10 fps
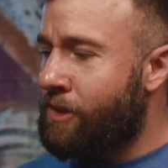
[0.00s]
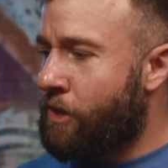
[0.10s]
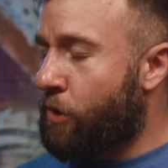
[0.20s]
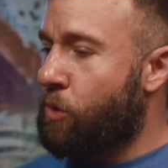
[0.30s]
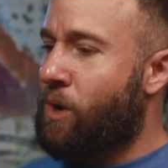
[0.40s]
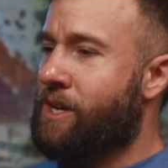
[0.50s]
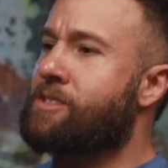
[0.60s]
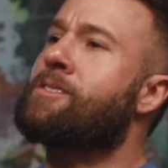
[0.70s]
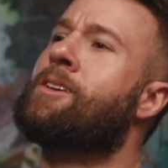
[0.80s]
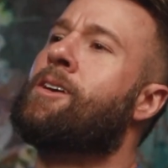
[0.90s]
Now,
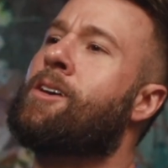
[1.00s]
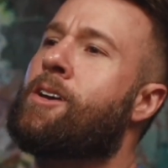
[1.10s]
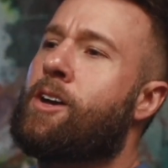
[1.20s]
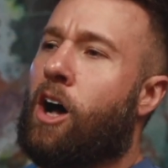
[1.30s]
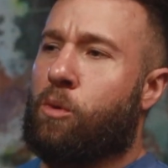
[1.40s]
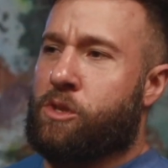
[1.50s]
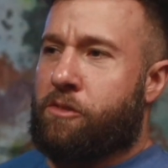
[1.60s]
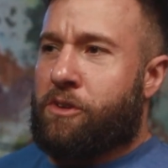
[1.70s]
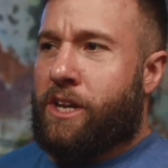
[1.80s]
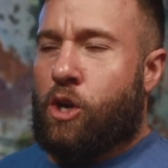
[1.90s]
anyways, on with
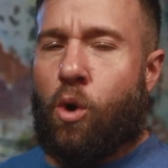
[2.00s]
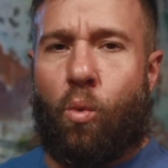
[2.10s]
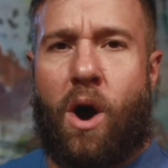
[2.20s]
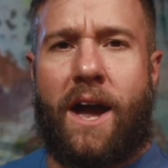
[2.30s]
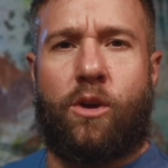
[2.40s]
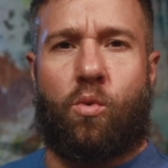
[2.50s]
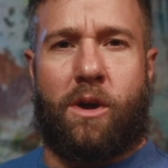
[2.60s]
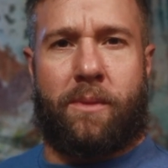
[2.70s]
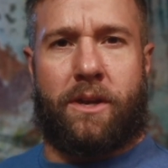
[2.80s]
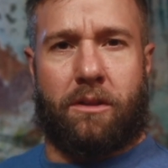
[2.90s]
the video. Why do
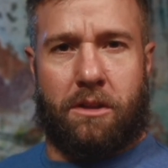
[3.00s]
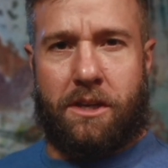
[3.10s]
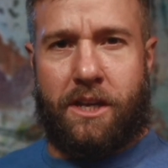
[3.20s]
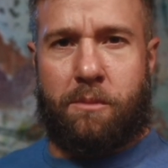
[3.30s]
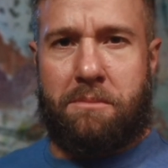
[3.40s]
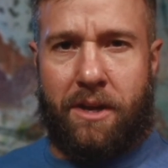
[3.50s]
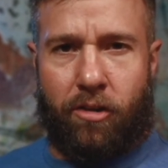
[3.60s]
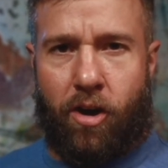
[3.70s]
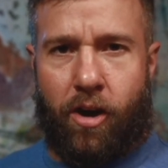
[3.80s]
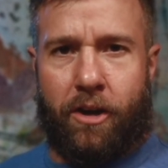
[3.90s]
women lead
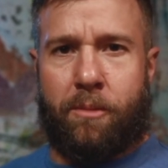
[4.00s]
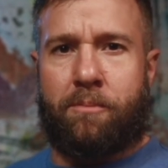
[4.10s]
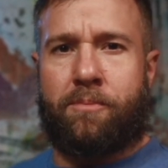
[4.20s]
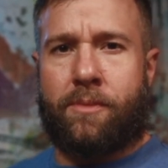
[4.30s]
men on?